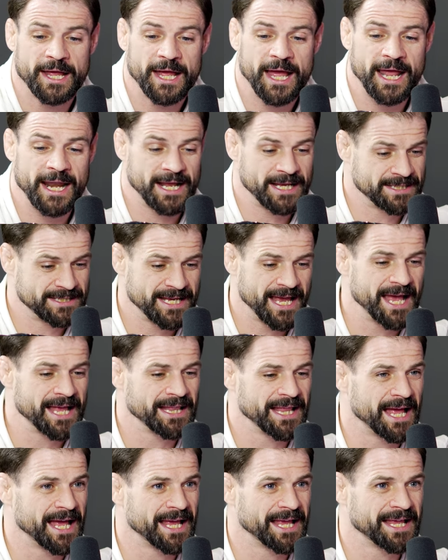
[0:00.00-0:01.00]
and I said,
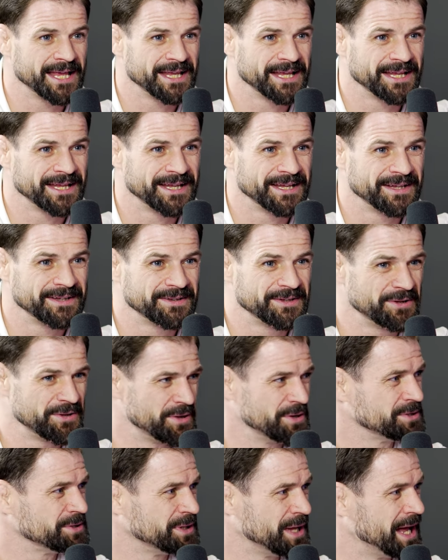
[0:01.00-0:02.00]
"Like, dude,
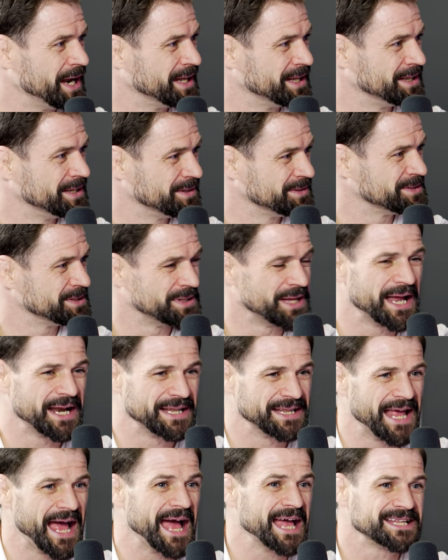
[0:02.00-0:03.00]
there's a lot of there's a lot
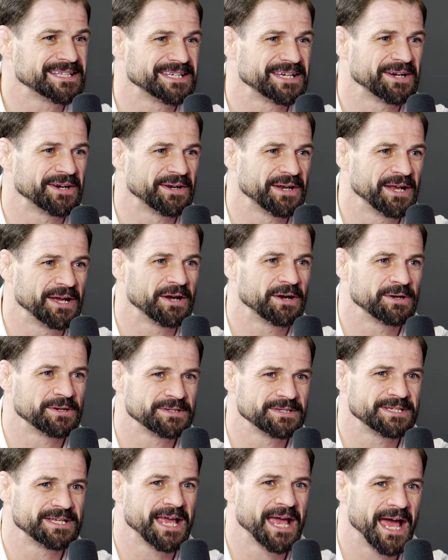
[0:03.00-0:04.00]
of dads here." And he
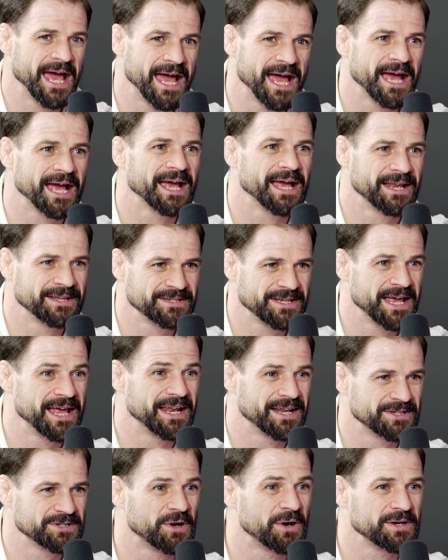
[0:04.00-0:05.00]
goes, "Yeah, it's
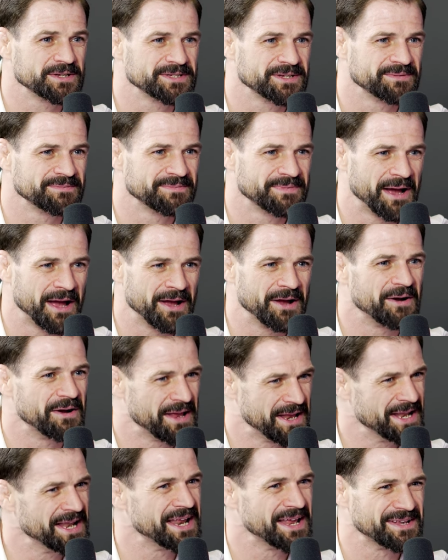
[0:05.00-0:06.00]
and it's awesome." I go,
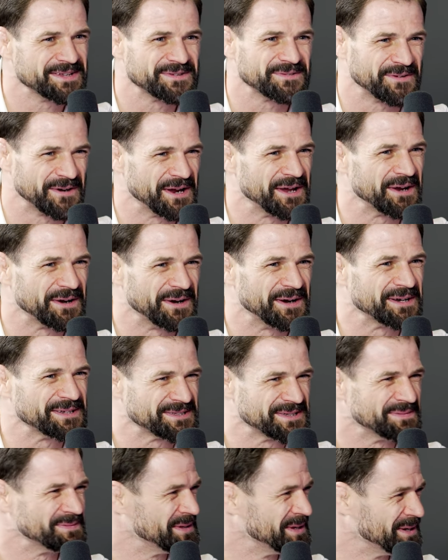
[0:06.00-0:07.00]
"It is freaking
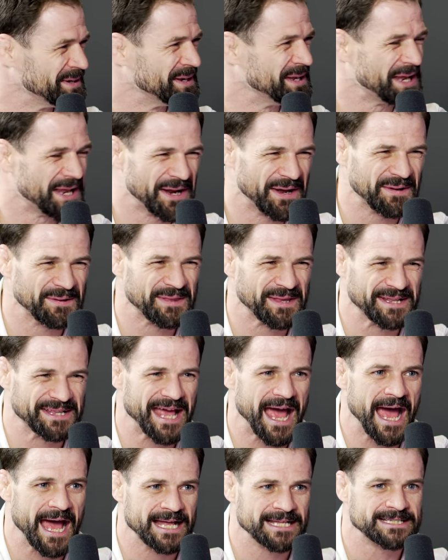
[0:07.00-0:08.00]
awesome, dude." Yeah. You know, the
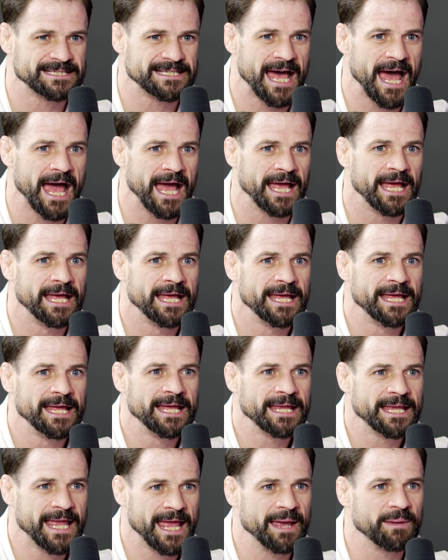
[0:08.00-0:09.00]
dads that
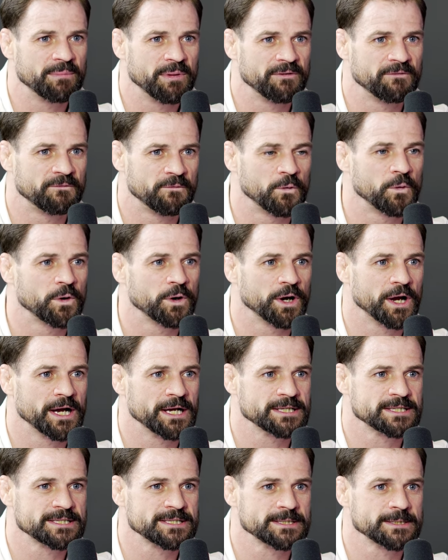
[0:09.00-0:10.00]
came before
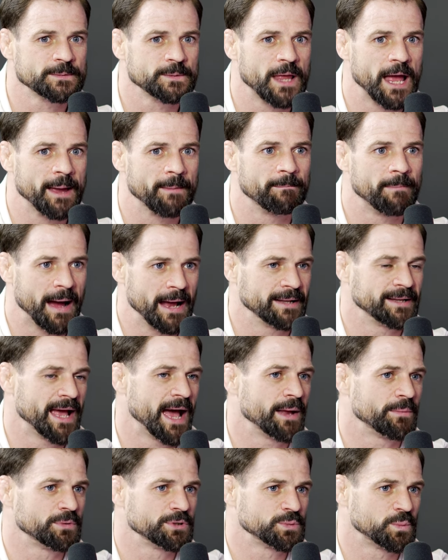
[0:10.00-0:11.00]
us, like my
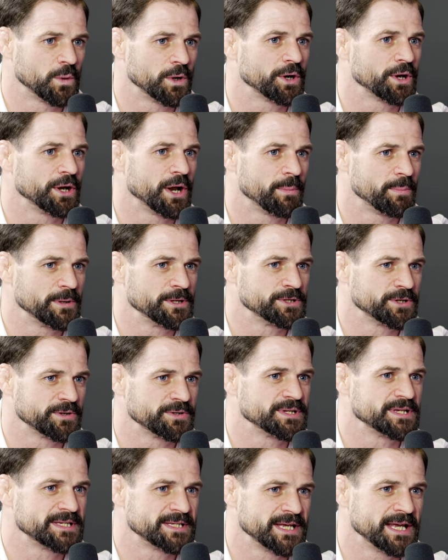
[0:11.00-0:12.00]
dad was working up in
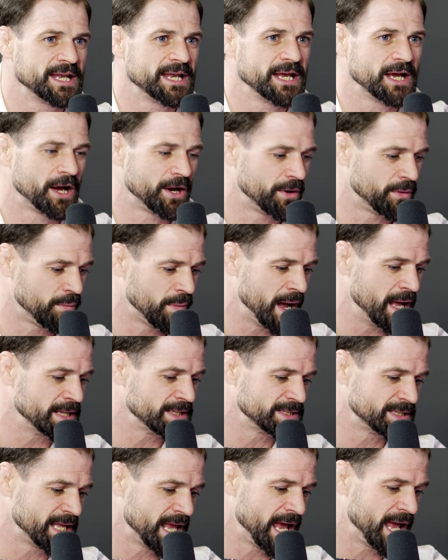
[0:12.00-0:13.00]
Jersey City on yeah. a
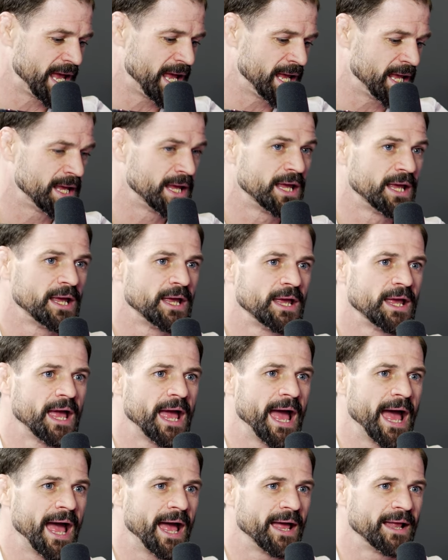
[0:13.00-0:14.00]
Wednesday
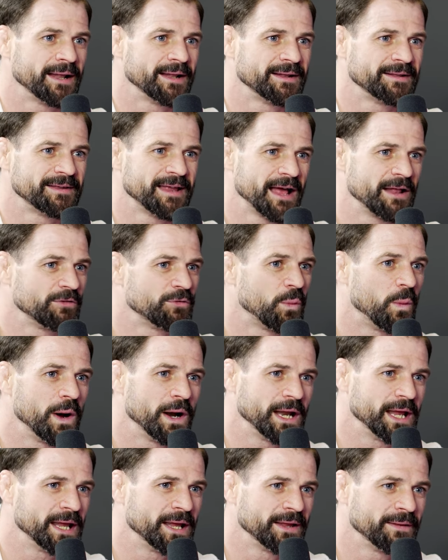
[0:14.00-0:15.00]
at ten
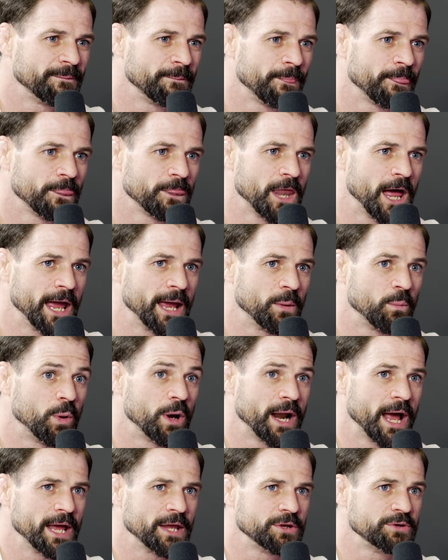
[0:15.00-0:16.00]
twenty. Like
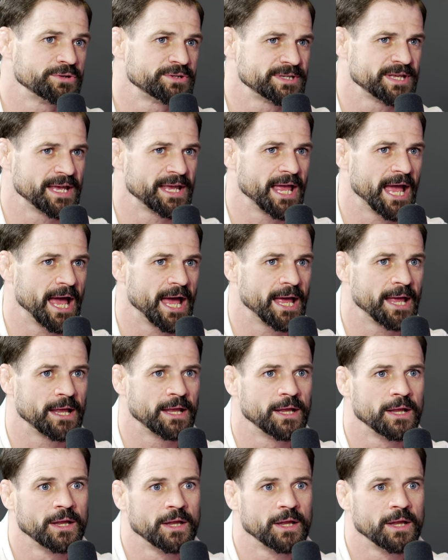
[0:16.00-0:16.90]
what I used to get.